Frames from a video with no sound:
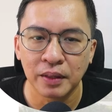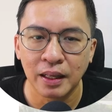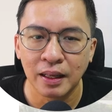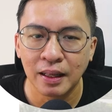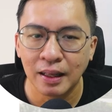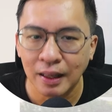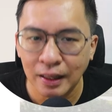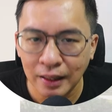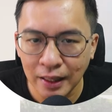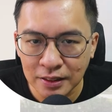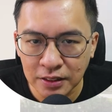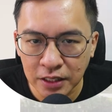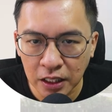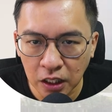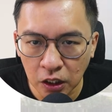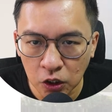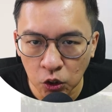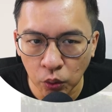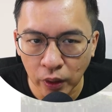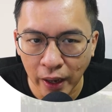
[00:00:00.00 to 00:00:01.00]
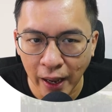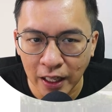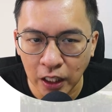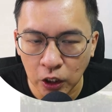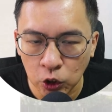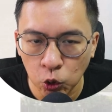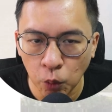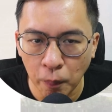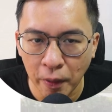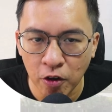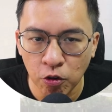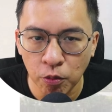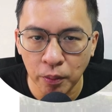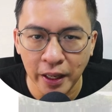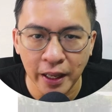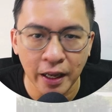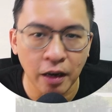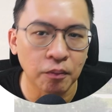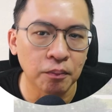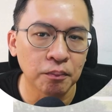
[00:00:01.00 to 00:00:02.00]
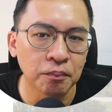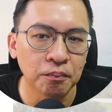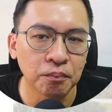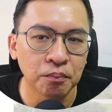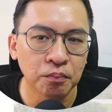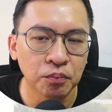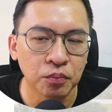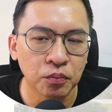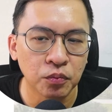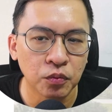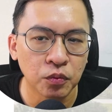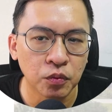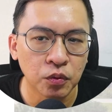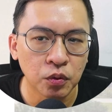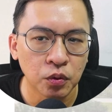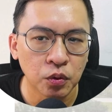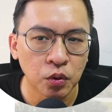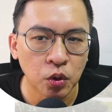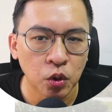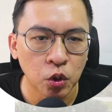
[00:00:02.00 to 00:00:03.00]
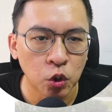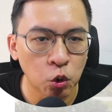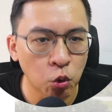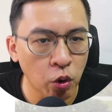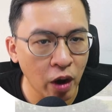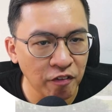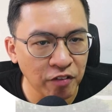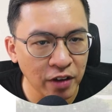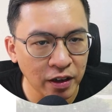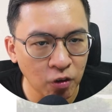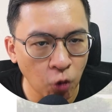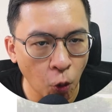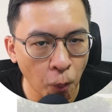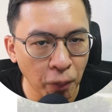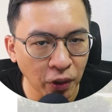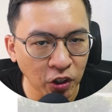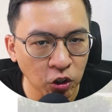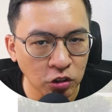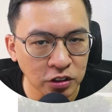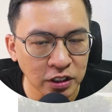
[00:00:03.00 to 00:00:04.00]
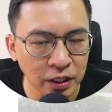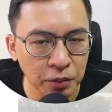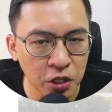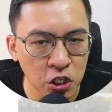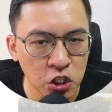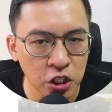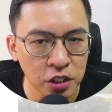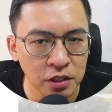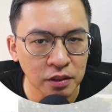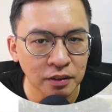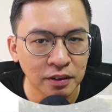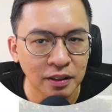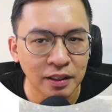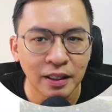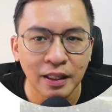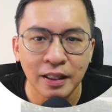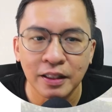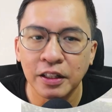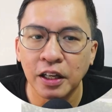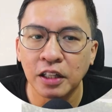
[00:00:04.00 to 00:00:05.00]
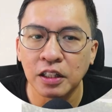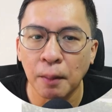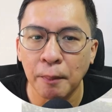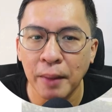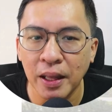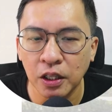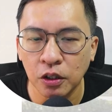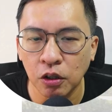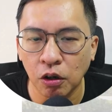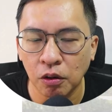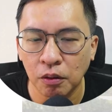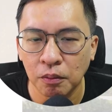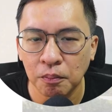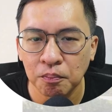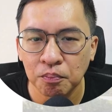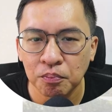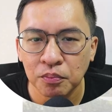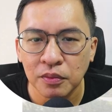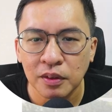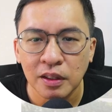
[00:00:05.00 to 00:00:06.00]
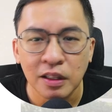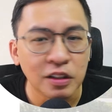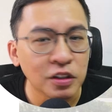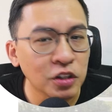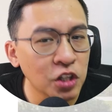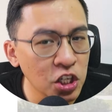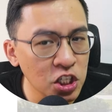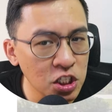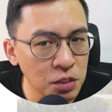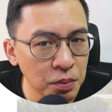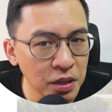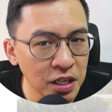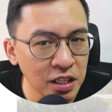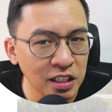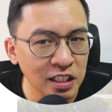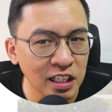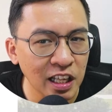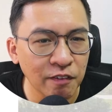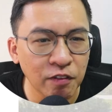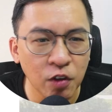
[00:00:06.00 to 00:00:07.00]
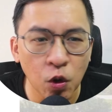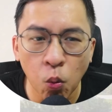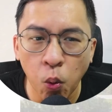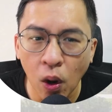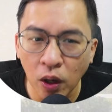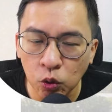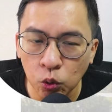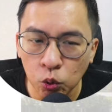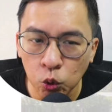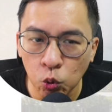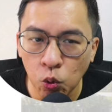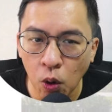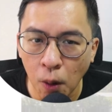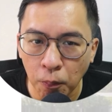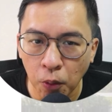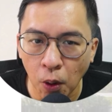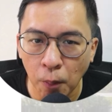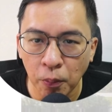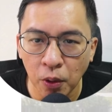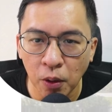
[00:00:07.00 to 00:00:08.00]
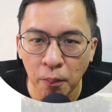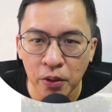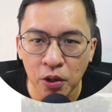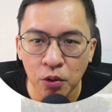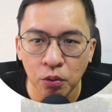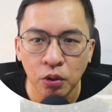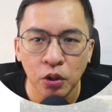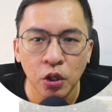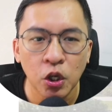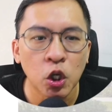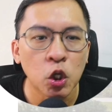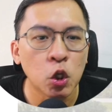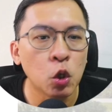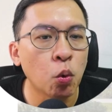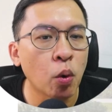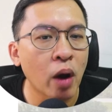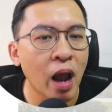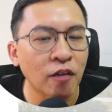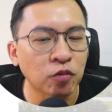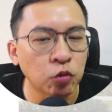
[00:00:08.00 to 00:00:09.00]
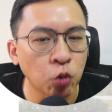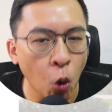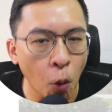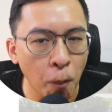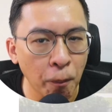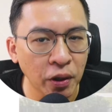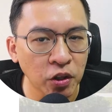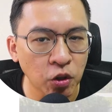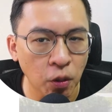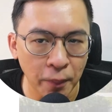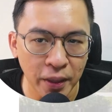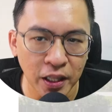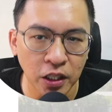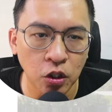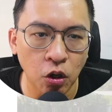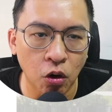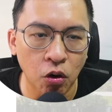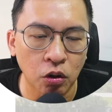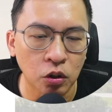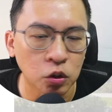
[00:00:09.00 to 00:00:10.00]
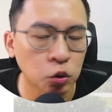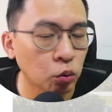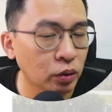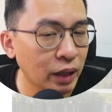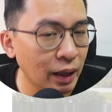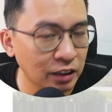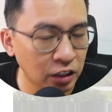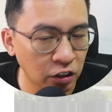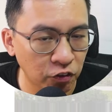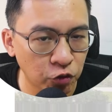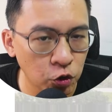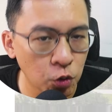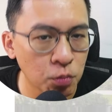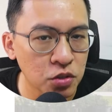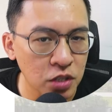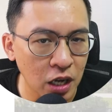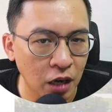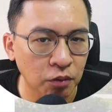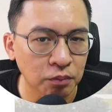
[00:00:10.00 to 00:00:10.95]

Let's take a look at the 2-bedroom layout. You have an open concept kitchen near the main door. This means if you want to do a proper meal, you will have to open your main door to let the fumes out.